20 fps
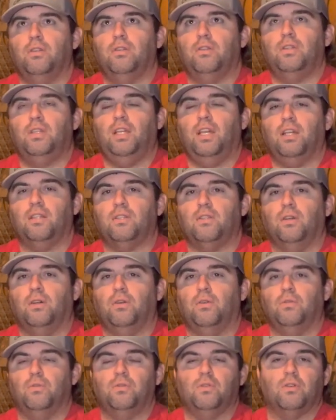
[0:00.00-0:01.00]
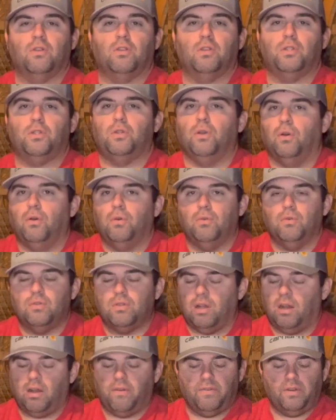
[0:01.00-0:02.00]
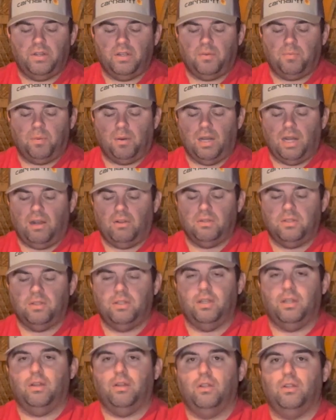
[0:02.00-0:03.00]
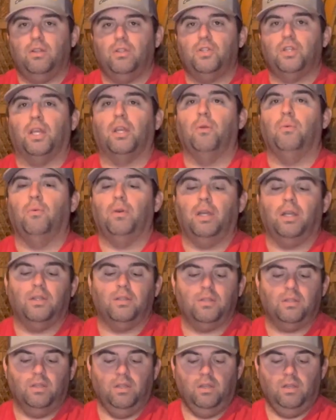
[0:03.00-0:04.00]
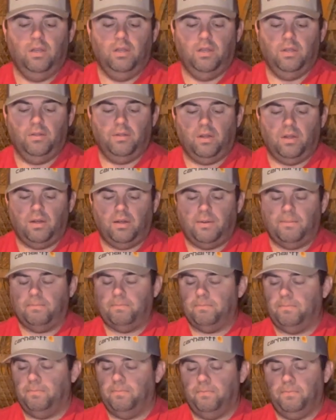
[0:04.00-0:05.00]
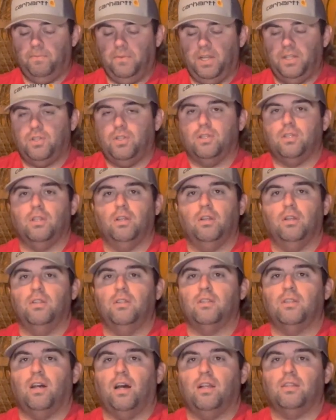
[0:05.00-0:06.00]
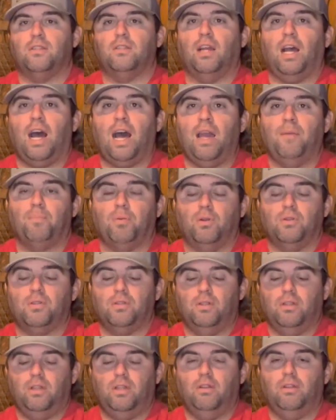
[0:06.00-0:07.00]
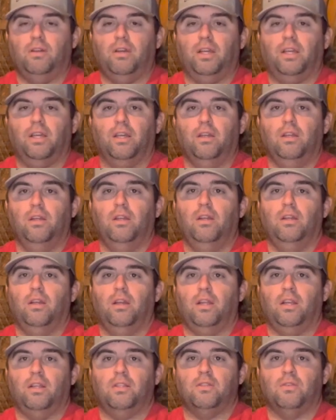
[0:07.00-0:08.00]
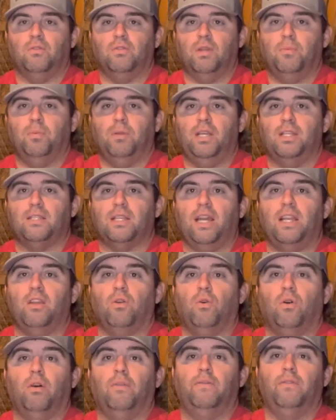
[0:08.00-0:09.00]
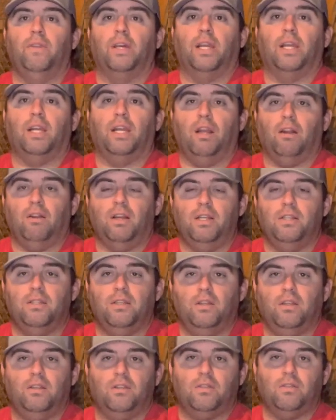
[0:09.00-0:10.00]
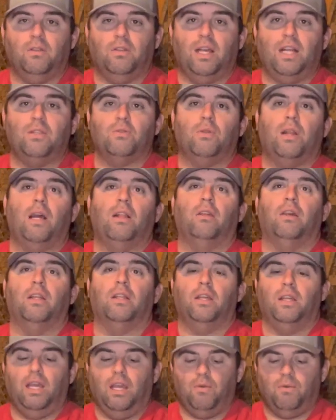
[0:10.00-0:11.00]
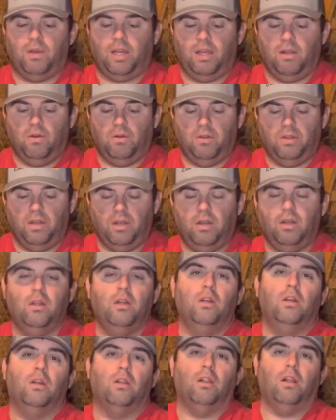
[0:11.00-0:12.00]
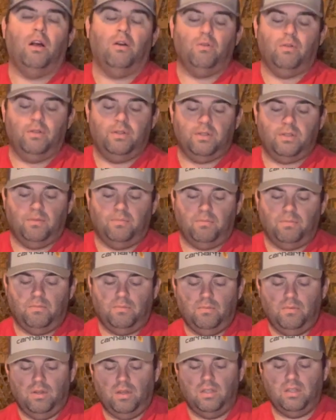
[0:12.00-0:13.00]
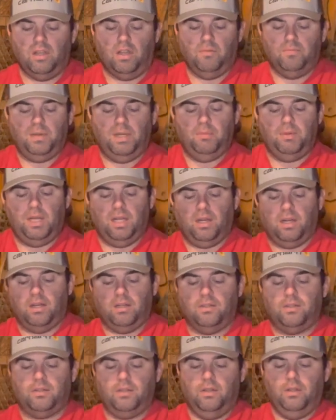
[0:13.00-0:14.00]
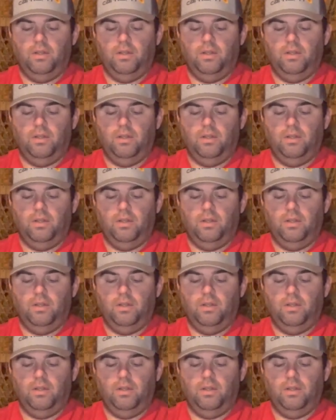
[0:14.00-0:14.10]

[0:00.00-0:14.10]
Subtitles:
TSOs or TSOs, however you pronounce it, chicken wings. It's just a good sauce that I personally like, and it's the only place I know of that carries it. So that's what I like to get when I go there, along with some adult PBRs.